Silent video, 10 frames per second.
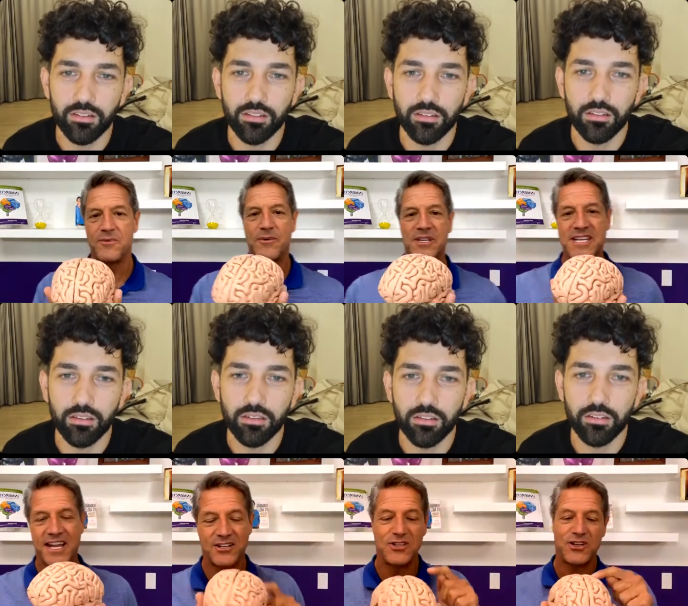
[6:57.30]
Speaker 1: when we take
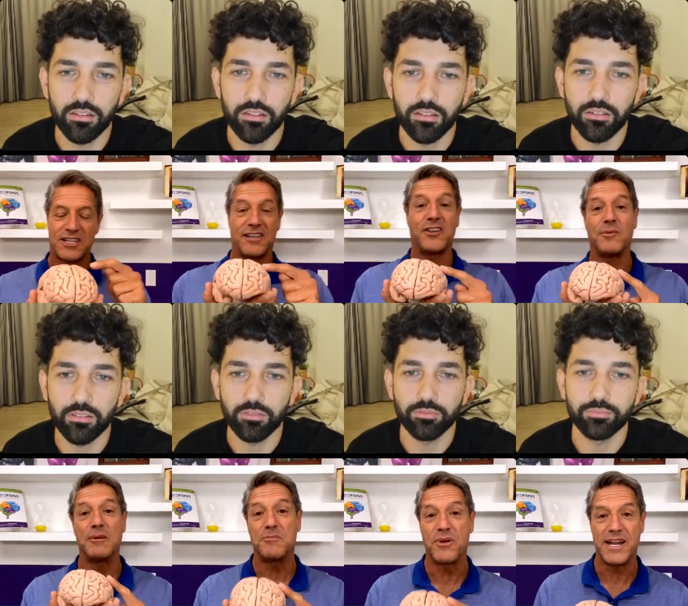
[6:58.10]
a look at the human
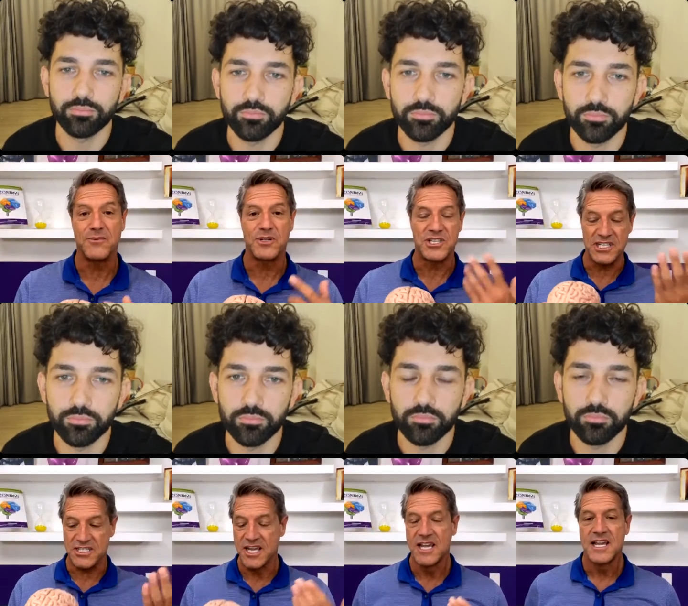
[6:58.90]
brain, which is
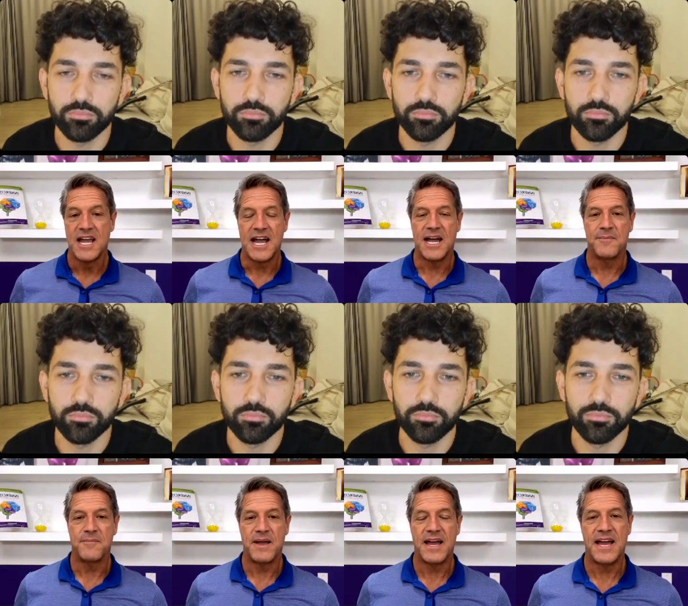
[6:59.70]
um,
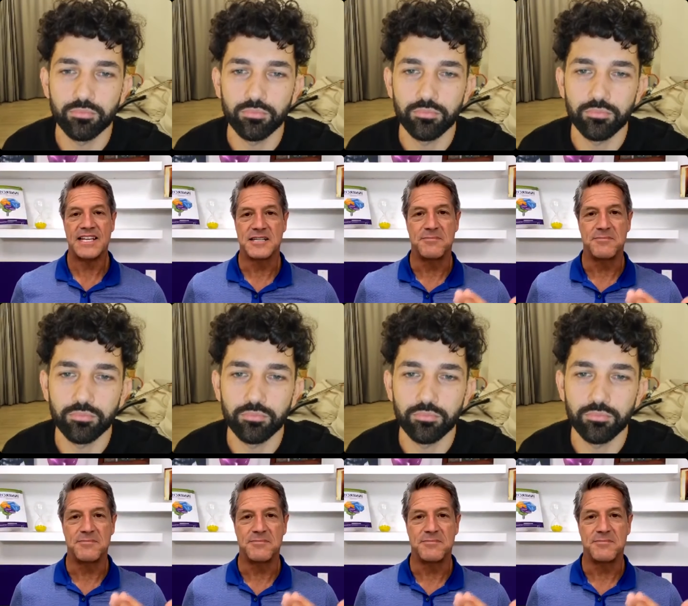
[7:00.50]
as a